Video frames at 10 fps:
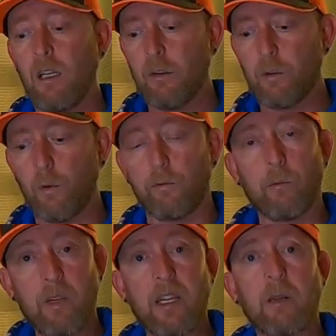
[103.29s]
So for
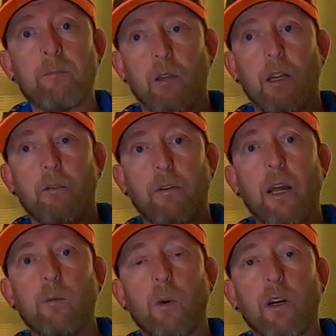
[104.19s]
me, if
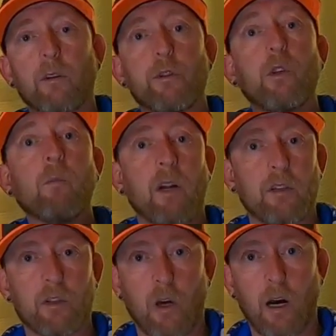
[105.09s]
I wear too
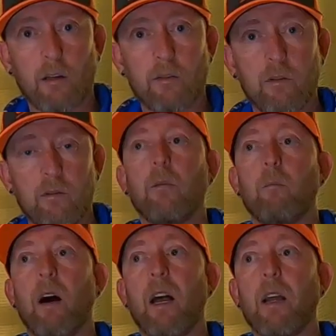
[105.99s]
much socks,
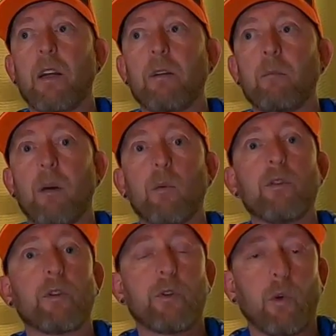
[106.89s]
my
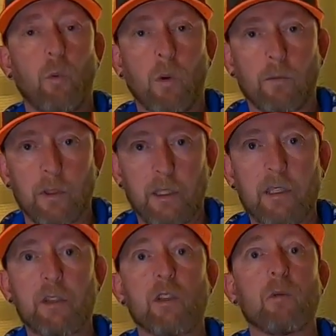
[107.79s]
boots are too warm for the
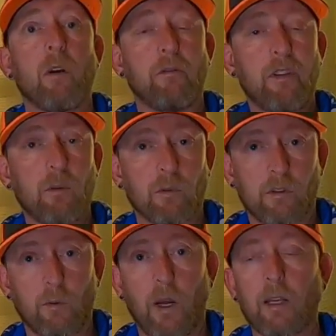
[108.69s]
conditions, my feet will
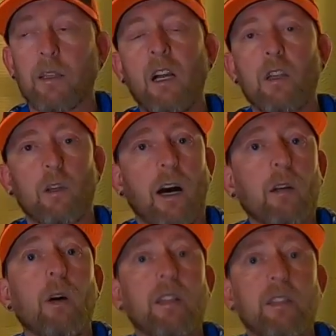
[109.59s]
sweat. So how
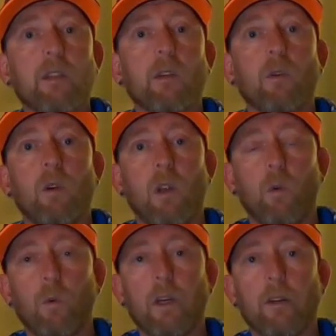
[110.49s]
do I deal
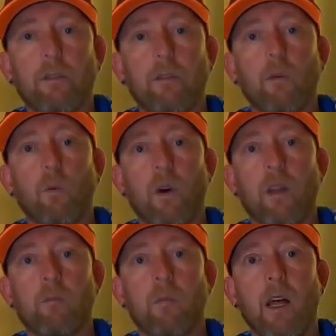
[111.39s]
with
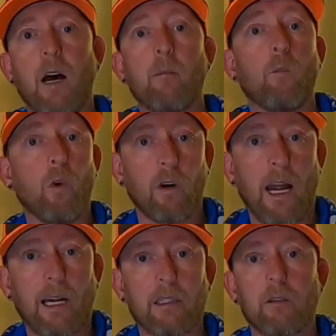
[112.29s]
when I'm more
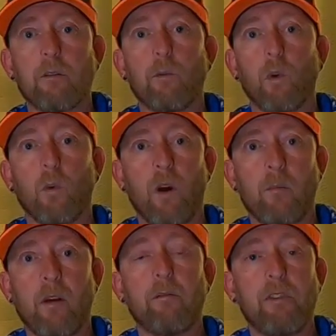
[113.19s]
active or when
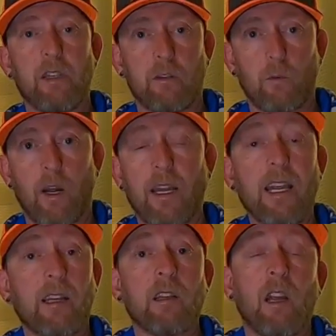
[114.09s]
my feet sweat?
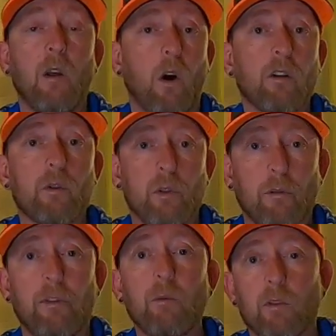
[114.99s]
And also your
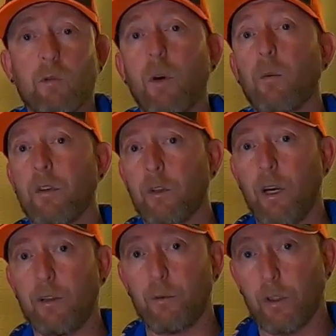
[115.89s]
feet will sweat when you're
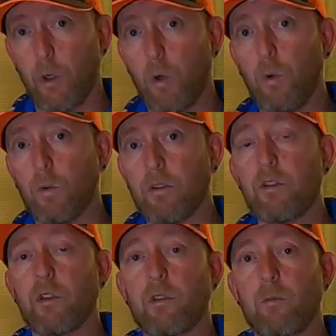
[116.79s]
actually cold
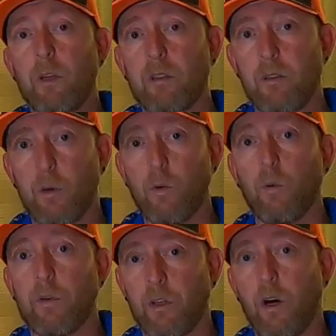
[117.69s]
just as much as they will
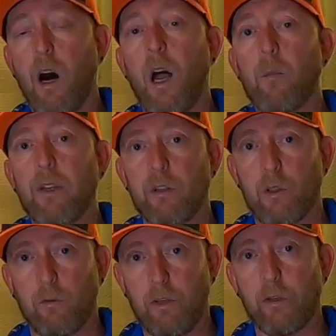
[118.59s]
when you're hot, because
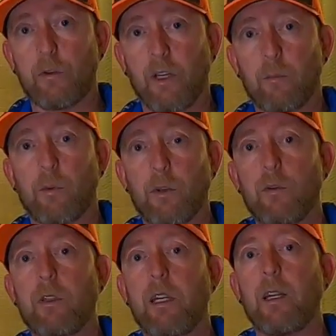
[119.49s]
your feet are trying to
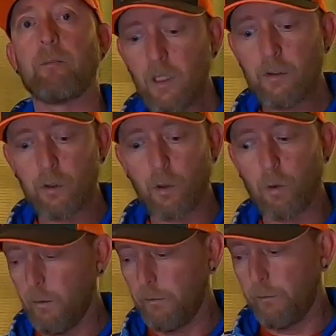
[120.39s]
produce heat. So
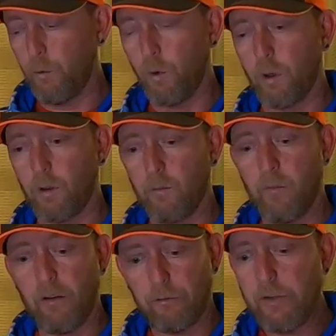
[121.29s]
for
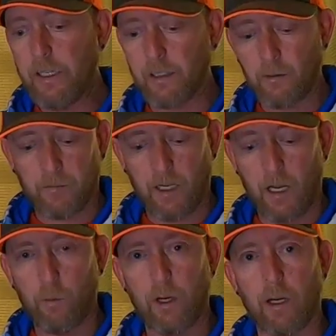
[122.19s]
my feet, I
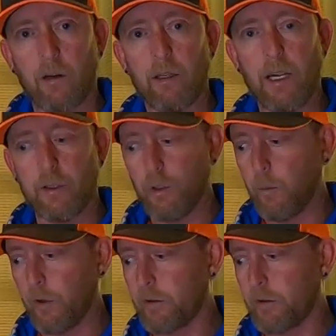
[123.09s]
wear a two-part